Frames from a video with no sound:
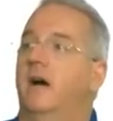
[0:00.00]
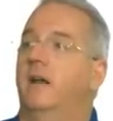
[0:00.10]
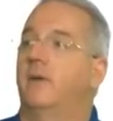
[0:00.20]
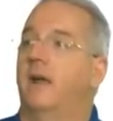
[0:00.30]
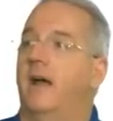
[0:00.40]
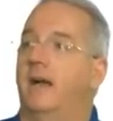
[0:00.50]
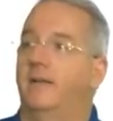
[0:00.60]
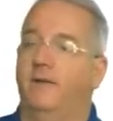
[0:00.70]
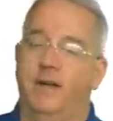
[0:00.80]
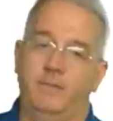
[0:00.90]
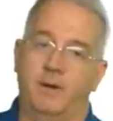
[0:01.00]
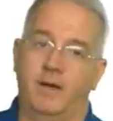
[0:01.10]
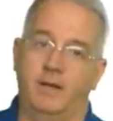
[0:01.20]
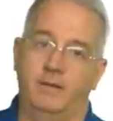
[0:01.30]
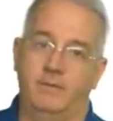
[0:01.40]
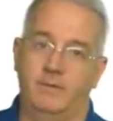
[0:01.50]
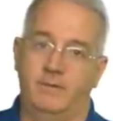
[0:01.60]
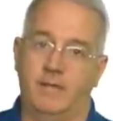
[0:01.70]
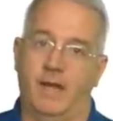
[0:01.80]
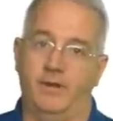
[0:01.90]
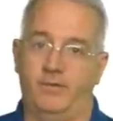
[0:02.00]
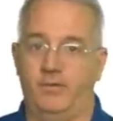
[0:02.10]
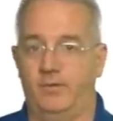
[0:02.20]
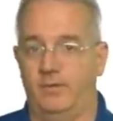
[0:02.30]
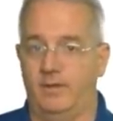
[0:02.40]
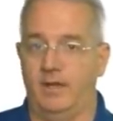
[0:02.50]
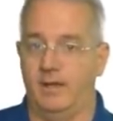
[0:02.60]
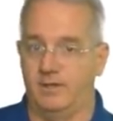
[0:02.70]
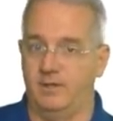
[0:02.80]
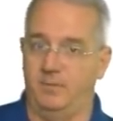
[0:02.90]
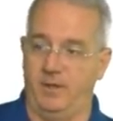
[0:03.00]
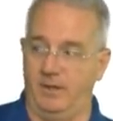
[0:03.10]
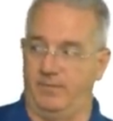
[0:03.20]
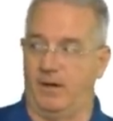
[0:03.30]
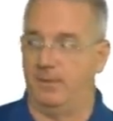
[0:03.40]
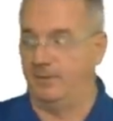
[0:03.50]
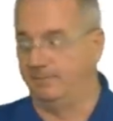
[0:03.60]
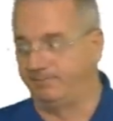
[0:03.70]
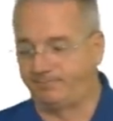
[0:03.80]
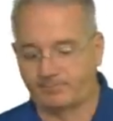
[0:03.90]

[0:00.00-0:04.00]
I don't want to activate my test D H C P environment.